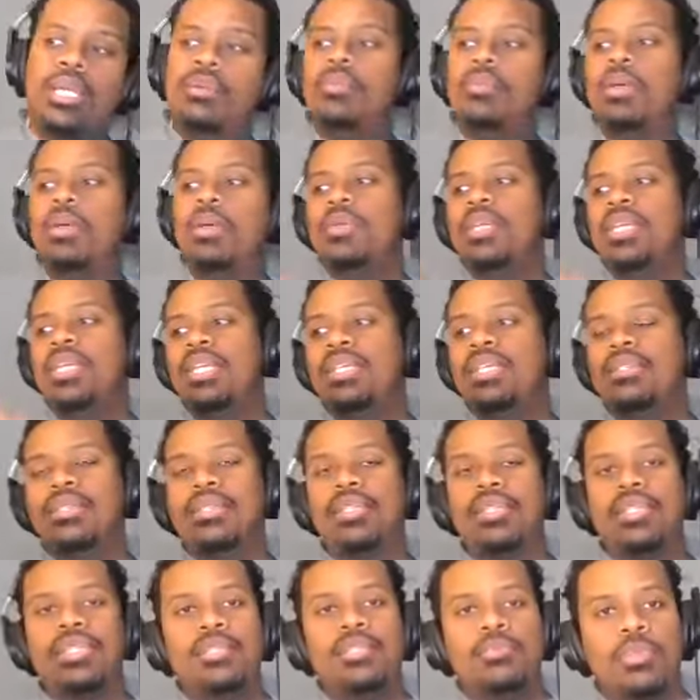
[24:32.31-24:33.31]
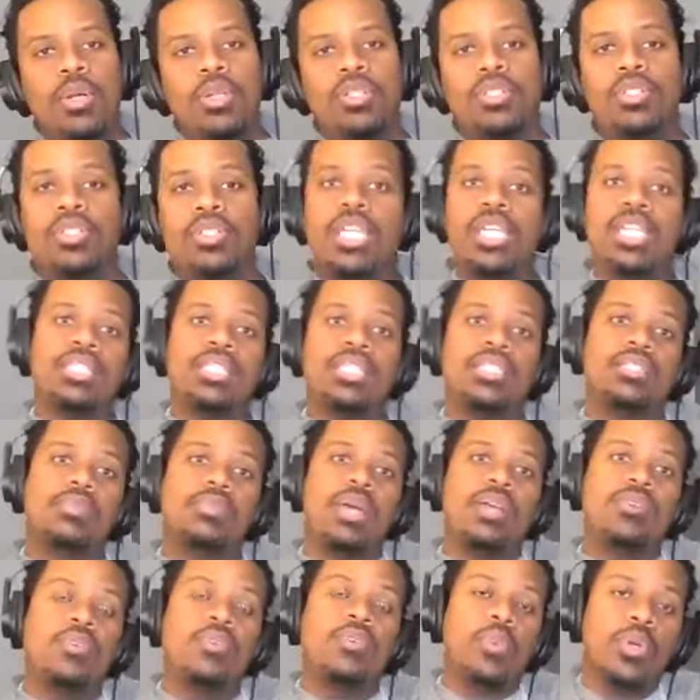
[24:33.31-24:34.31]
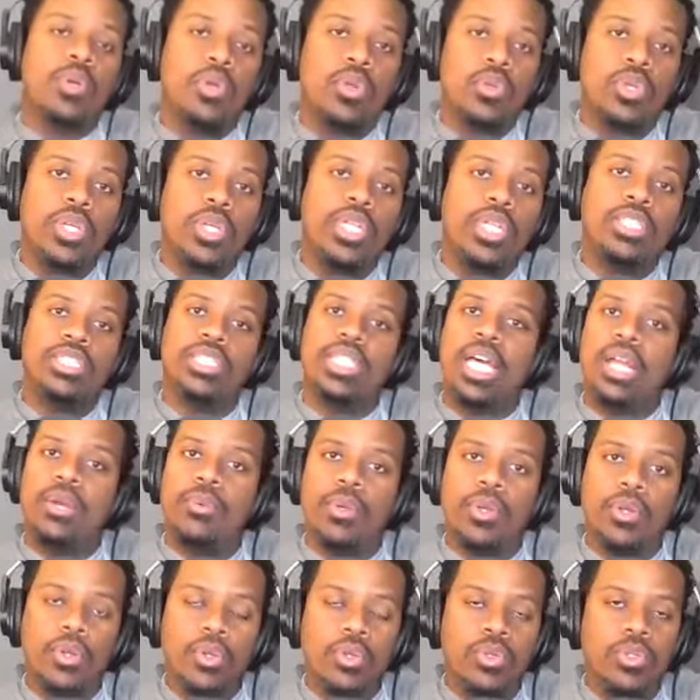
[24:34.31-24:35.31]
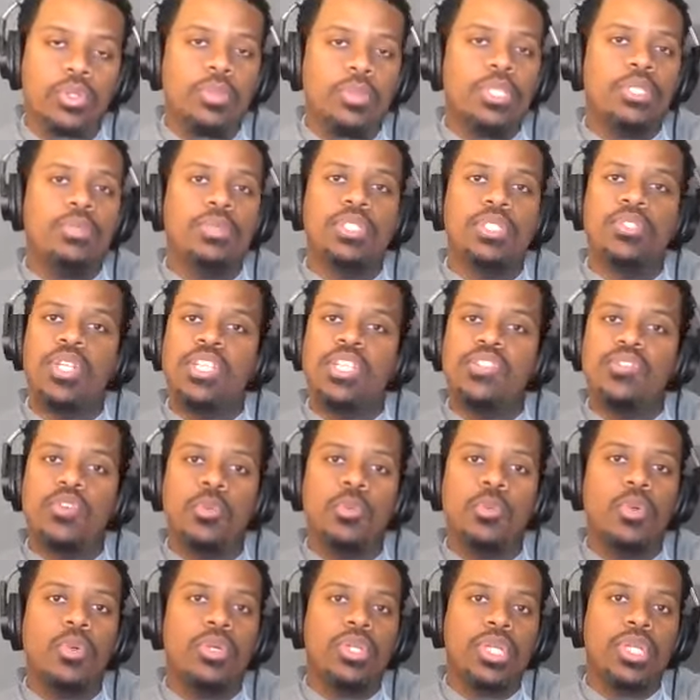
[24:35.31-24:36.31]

Maybe you can't send this person. You can't send somebody for recruiting because you got to recruit, especially with the transfer portal.